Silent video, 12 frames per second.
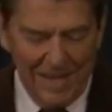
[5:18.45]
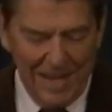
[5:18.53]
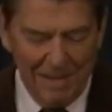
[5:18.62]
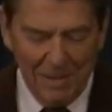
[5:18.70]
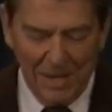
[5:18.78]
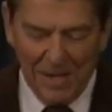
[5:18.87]

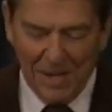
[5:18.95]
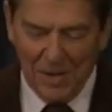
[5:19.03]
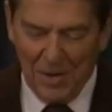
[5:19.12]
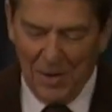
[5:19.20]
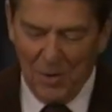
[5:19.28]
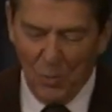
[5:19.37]
Having
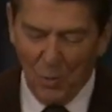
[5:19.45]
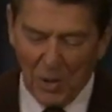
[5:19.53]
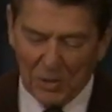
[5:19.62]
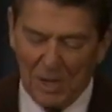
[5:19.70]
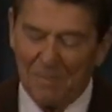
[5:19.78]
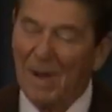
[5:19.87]

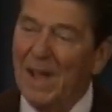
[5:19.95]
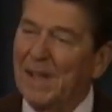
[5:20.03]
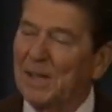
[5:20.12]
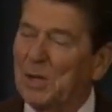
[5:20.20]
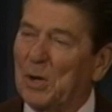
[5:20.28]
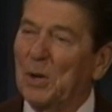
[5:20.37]
worked in
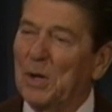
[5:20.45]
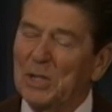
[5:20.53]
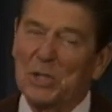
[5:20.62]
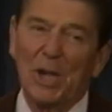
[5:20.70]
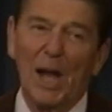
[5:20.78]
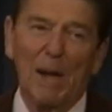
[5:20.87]
my current
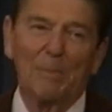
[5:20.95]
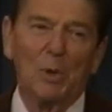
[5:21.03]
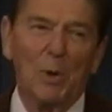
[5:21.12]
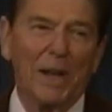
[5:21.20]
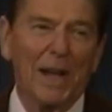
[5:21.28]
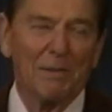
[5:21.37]
job
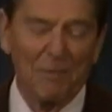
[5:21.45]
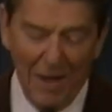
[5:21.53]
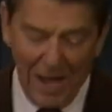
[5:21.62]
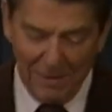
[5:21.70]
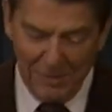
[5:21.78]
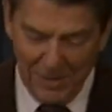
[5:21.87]
going on
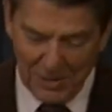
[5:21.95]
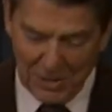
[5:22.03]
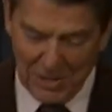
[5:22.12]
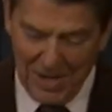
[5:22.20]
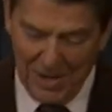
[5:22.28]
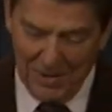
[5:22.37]
5
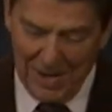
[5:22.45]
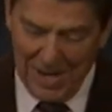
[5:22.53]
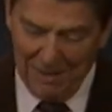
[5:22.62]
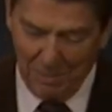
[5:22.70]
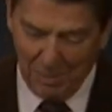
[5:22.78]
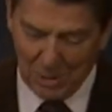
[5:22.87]
years now, I
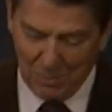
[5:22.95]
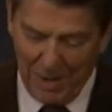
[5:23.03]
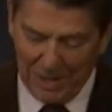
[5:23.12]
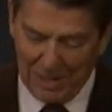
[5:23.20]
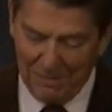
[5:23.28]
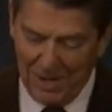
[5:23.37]
have a
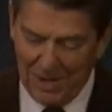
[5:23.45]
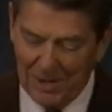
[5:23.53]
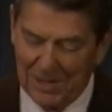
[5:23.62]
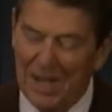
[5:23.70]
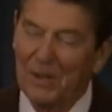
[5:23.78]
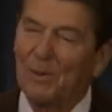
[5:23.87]
perspective on
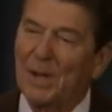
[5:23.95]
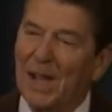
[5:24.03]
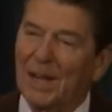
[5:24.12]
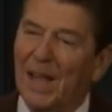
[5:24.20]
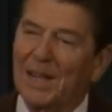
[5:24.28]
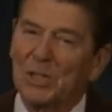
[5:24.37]
our country
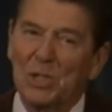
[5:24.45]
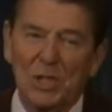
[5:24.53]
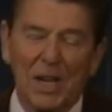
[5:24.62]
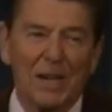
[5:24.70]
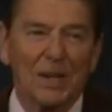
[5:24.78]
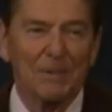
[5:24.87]
I'd like to
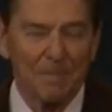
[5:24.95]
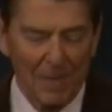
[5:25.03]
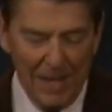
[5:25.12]
share.